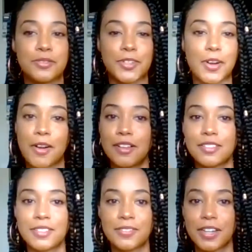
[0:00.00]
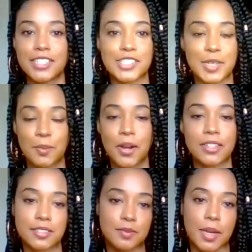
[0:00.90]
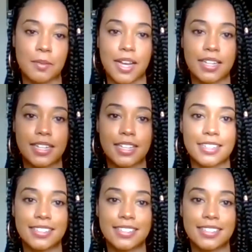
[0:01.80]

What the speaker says: for all of the functioning parts of my body.